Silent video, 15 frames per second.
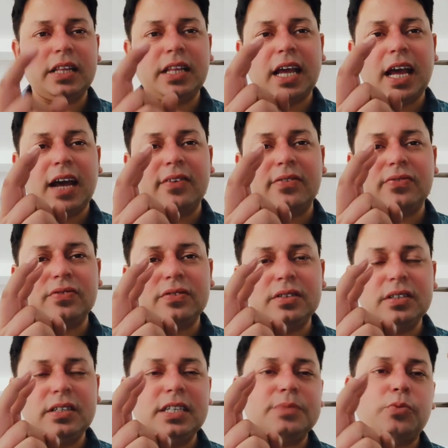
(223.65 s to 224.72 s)
they
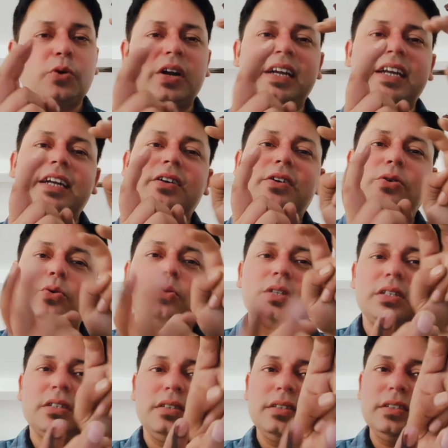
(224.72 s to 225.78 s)
have these pointed tooth.